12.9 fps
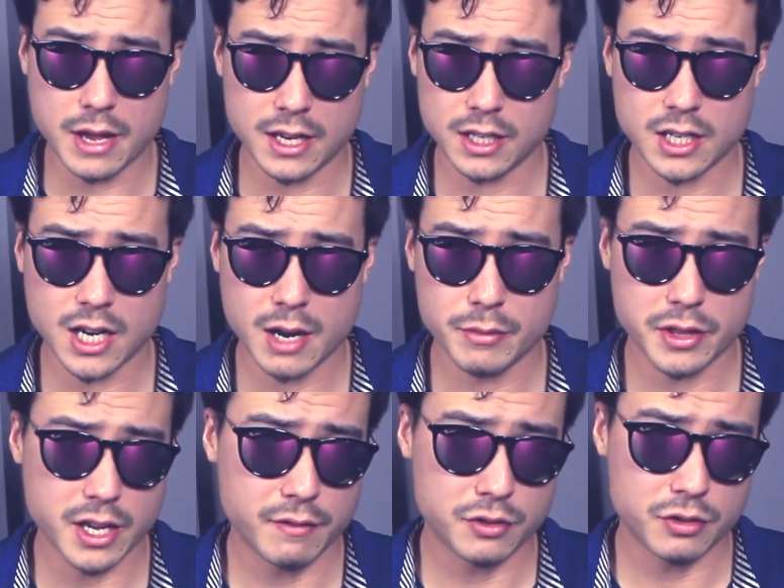Anytime that
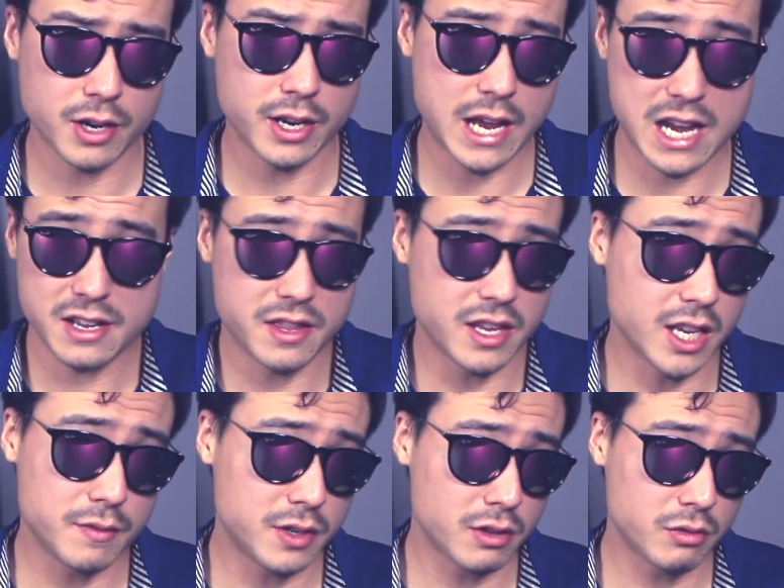they've tried anything,
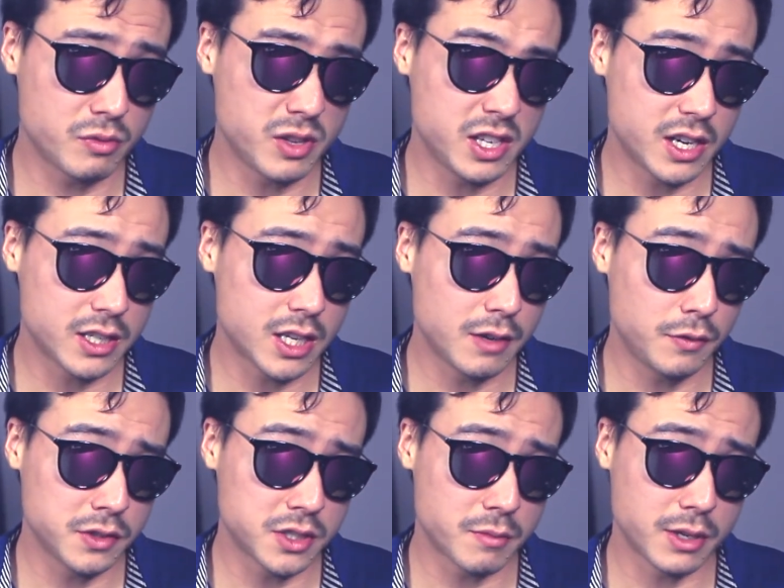even other really nice
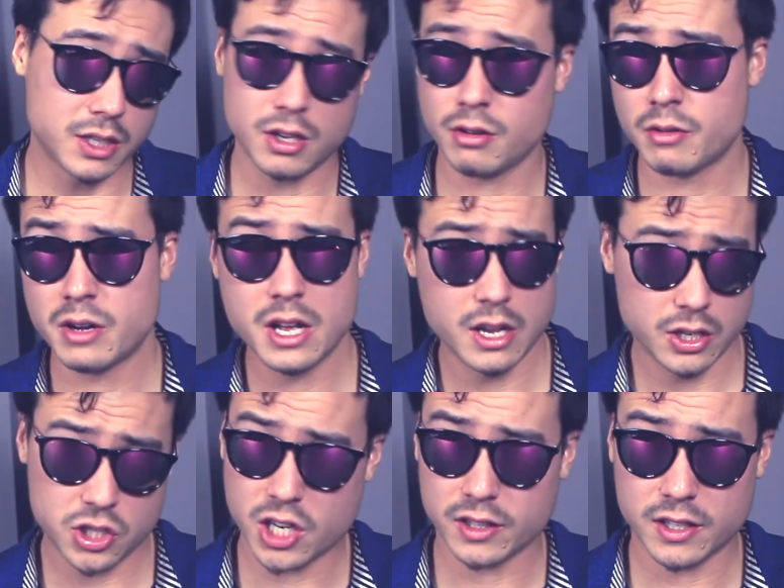headphones, I'm like, yo,
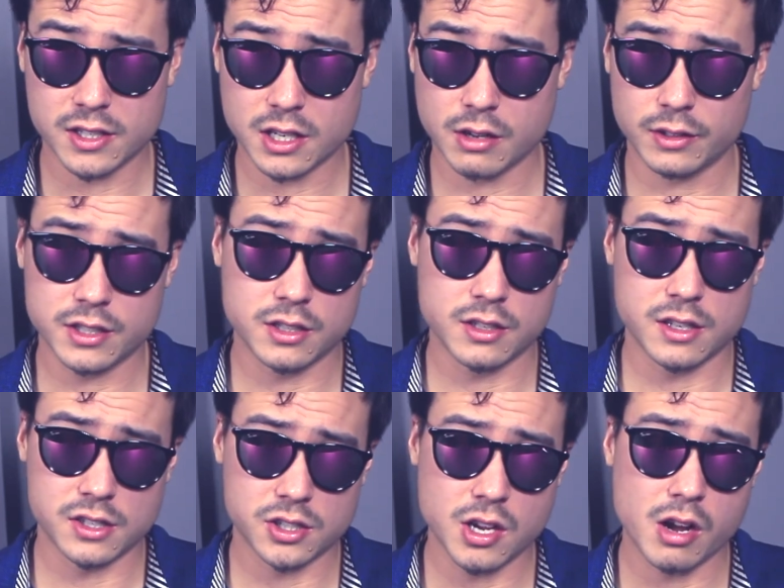check these out, listen to
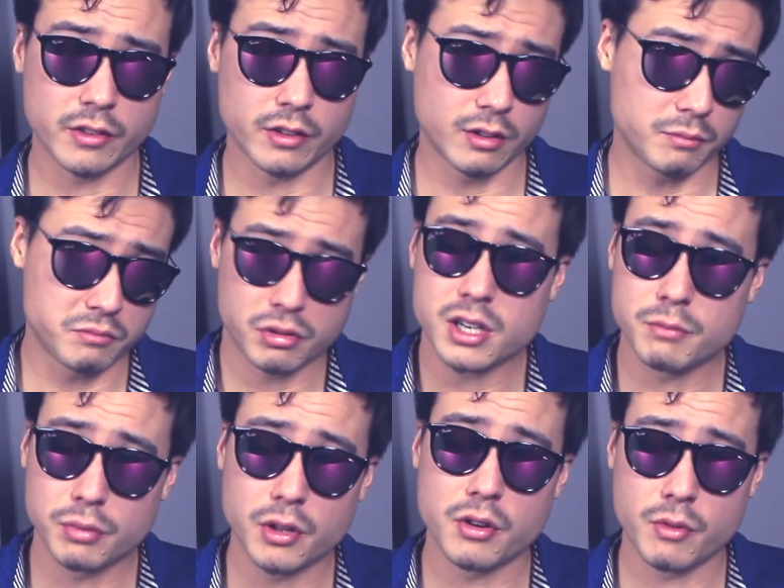this song. They're pretty
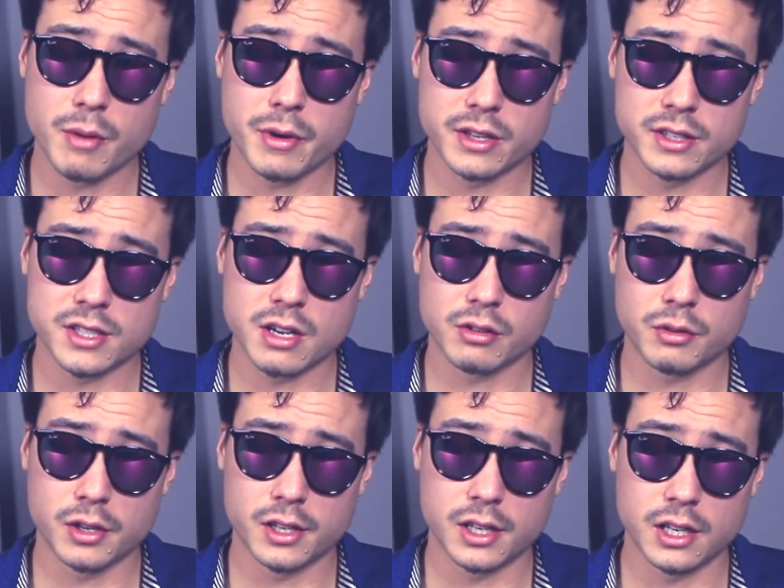blown away by the sound
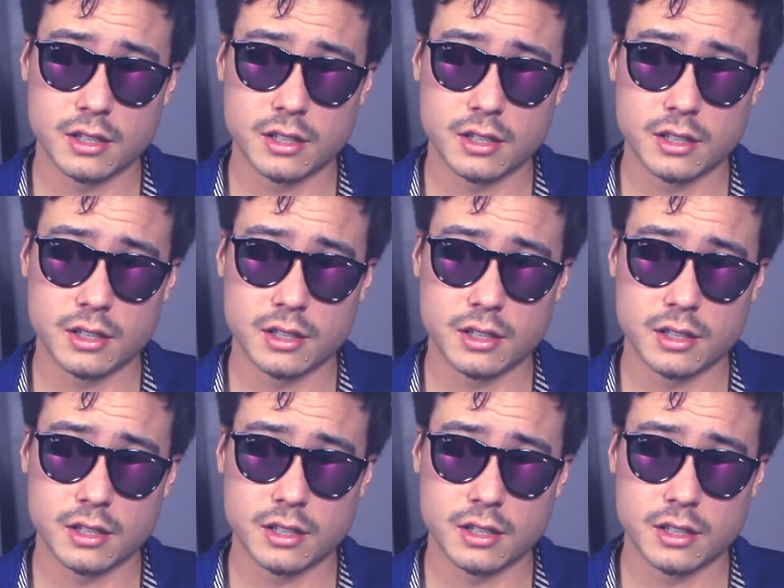quality.